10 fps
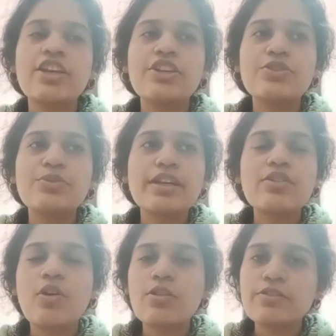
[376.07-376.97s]
you can
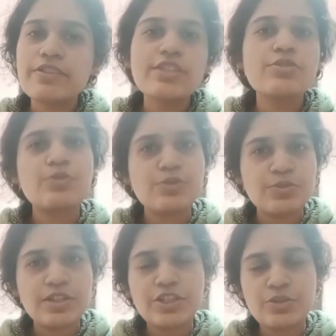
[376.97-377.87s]
always go to
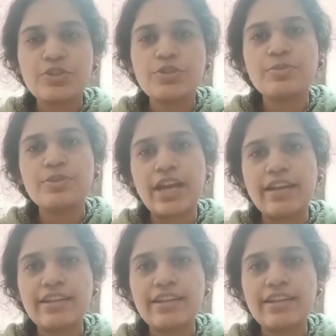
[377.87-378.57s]
their YouTube channel